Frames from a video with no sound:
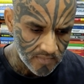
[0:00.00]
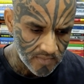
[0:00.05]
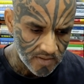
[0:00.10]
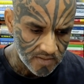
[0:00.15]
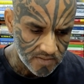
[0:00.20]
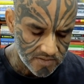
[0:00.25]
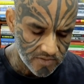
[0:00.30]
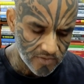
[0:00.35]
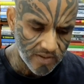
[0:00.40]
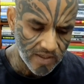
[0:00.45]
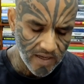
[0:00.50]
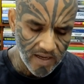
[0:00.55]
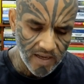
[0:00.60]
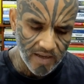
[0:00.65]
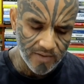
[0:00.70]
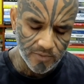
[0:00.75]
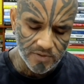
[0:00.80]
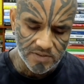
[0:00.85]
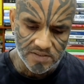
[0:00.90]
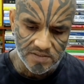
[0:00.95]
so yeah i
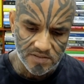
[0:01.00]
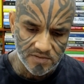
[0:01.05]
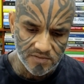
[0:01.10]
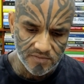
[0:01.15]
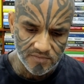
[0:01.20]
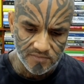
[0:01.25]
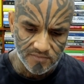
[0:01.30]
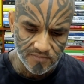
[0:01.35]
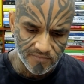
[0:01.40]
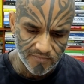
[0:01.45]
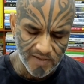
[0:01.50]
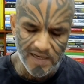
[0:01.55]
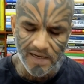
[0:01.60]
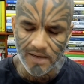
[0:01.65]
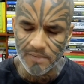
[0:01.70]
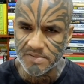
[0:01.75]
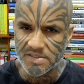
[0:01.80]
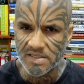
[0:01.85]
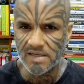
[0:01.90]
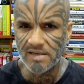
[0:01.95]
was very
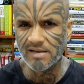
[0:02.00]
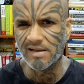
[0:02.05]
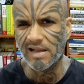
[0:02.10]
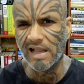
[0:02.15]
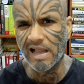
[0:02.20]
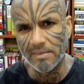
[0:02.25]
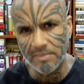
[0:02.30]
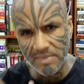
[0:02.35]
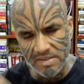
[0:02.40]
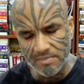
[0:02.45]
upset i'm in